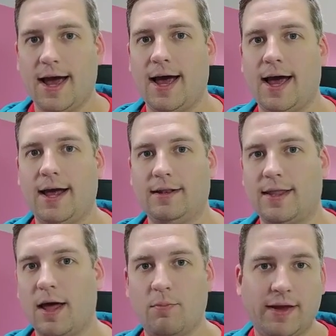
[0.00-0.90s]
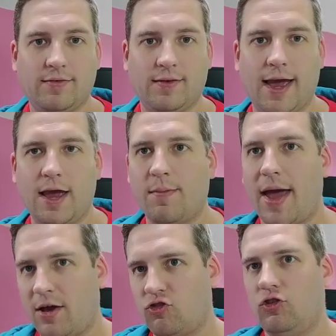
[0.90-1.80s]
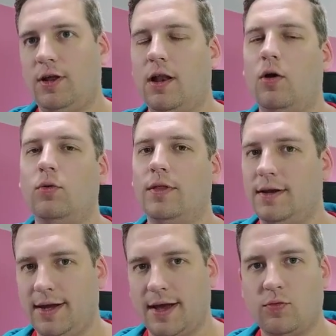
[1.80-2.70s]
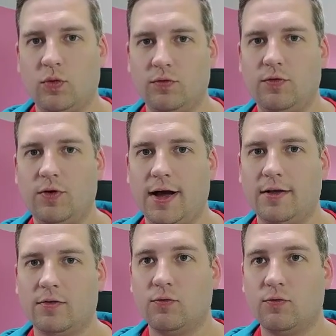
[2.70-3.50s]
and that makes the game actually load the DS1 files